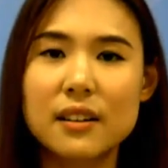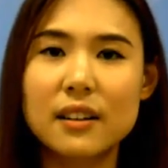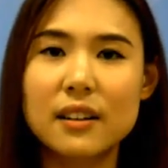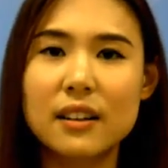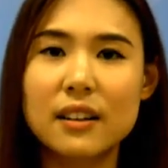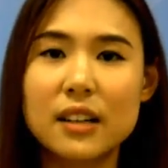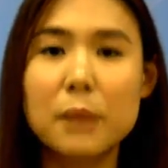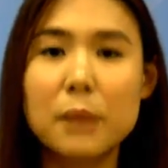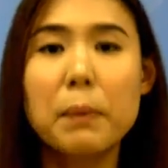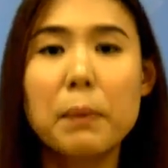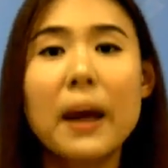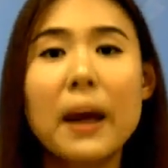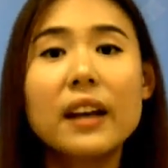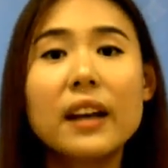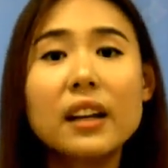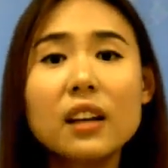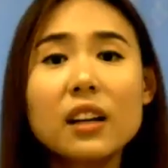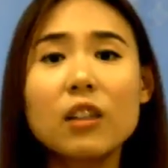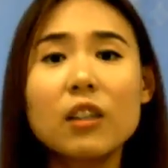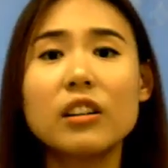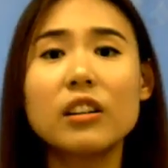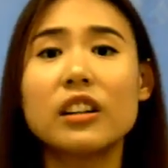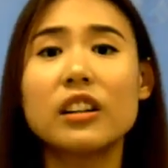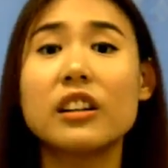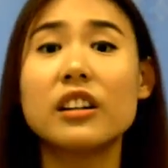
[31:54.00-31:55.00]
depending
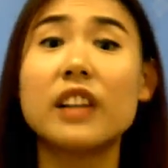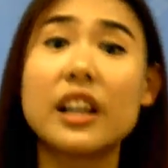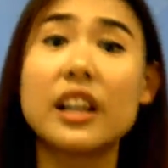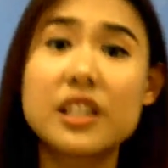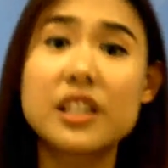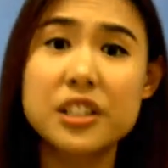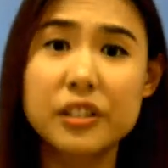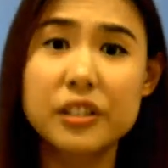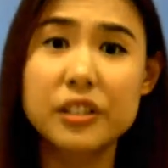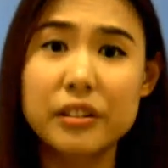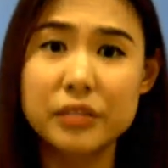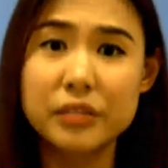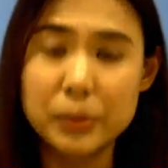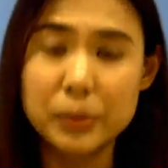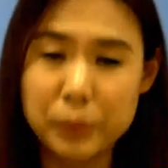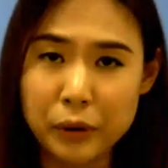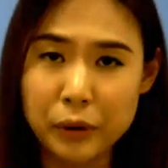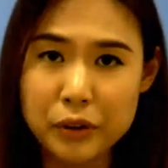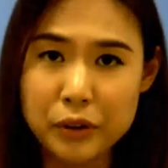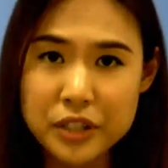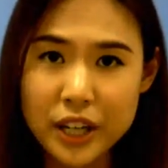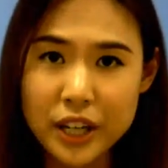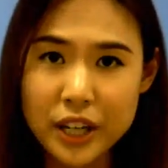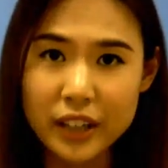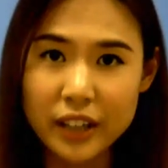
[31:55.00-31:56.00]
on the nature of the
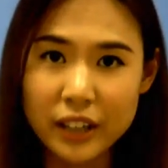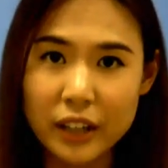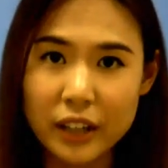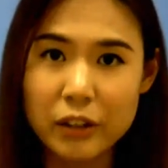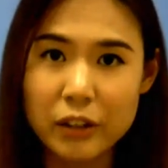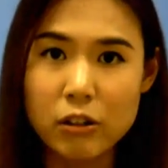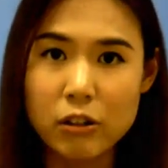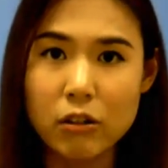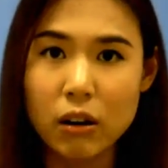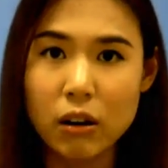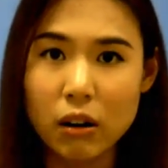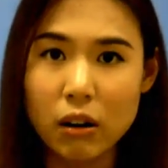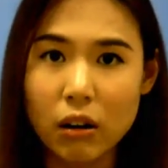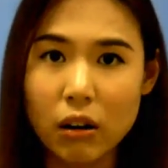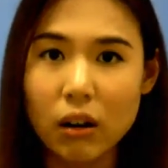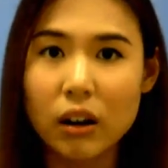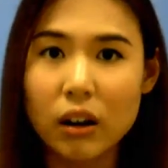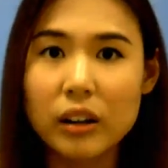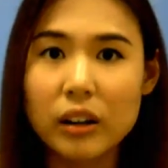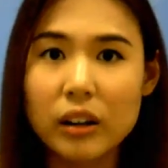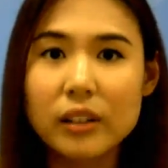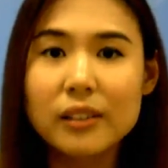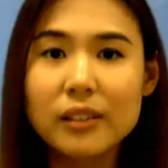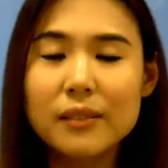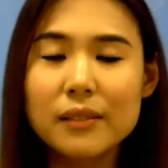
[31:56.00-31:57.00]
project that you are
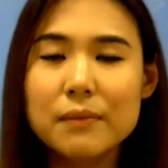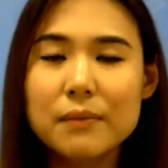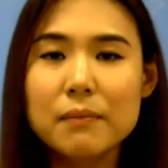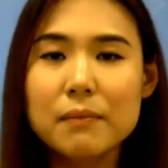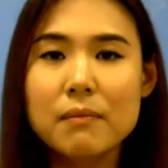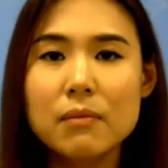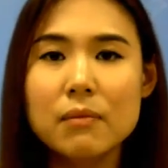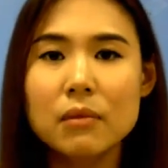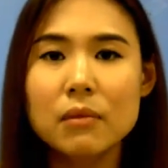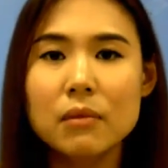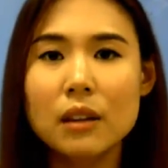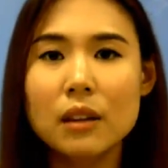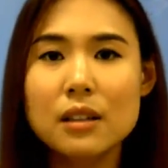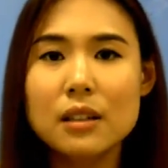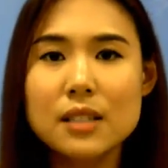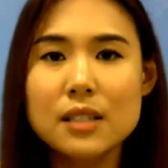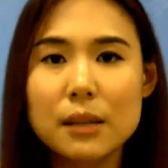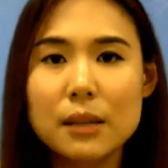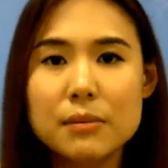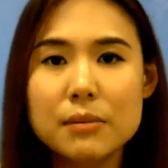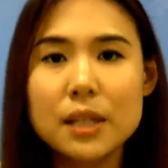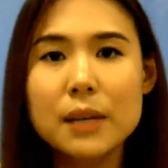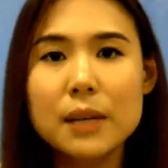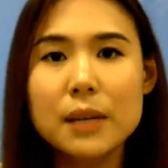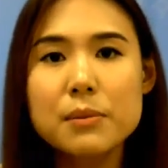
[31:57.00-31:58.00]
on,
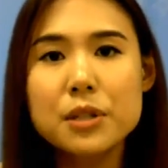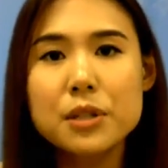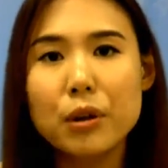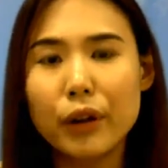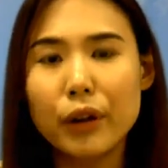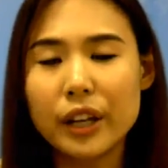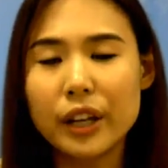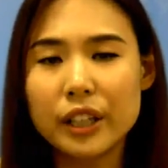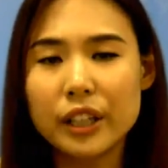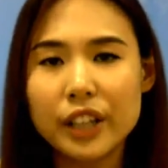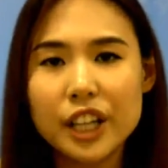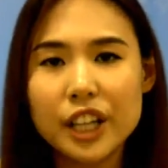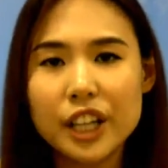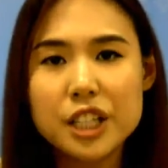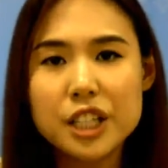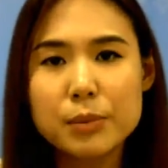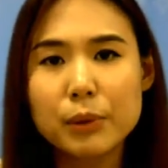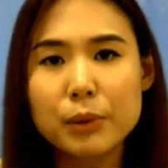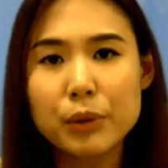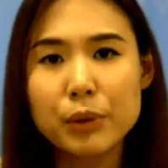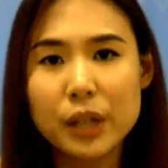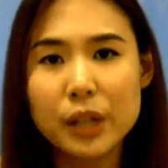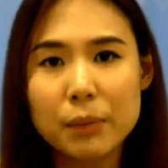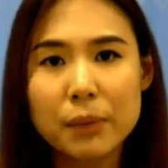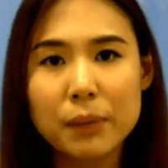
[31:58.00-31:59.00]
sometimes your engagement
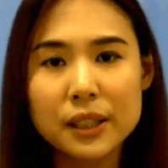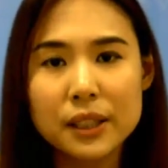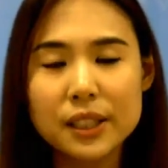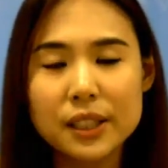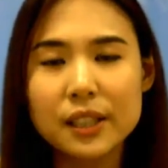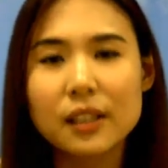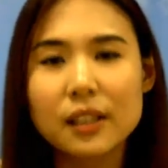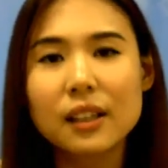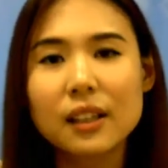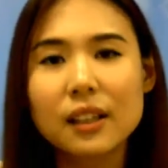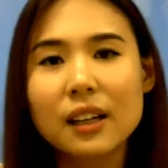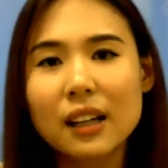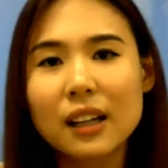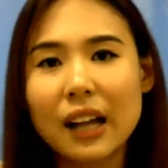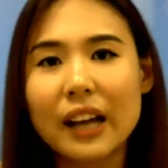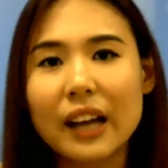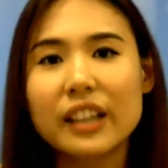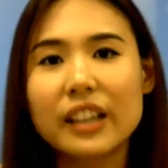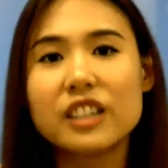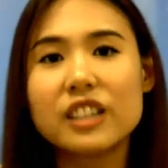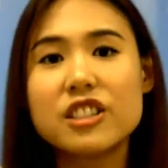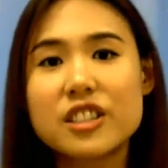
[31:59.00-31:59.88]
with a particular client